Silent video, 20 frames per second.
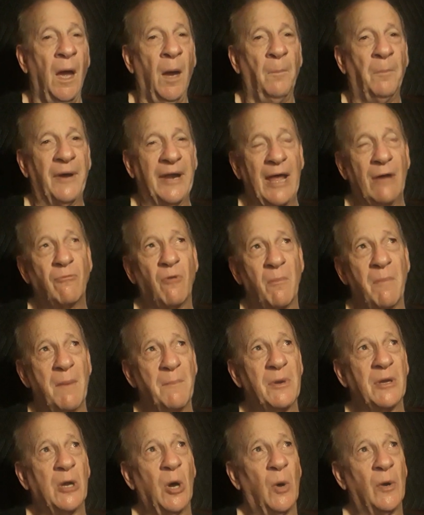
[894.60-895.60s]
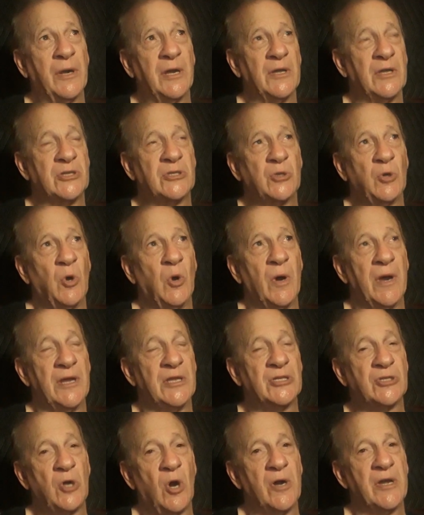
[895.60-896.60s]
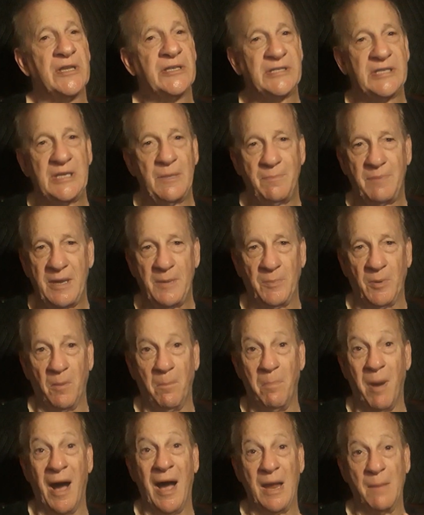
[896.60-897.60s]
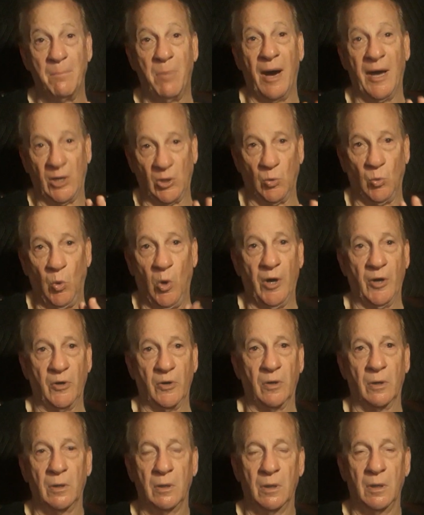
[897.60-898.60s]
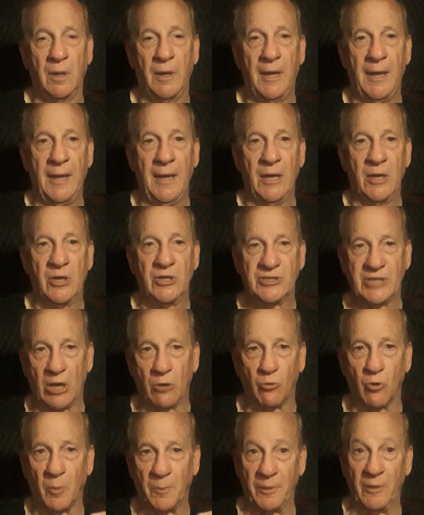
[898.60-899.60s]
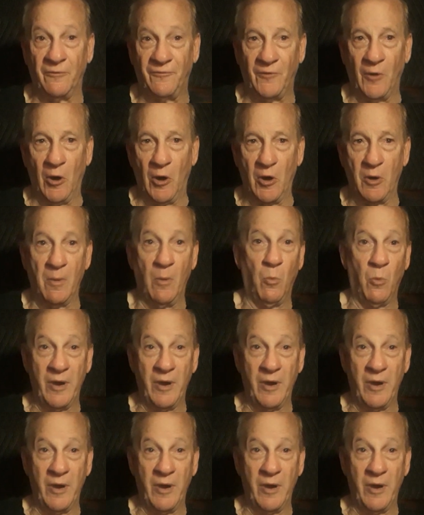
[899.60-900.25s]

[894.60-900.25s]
But I remember going in the store and starting to see people buy bottled water. Because I grew up on the farm.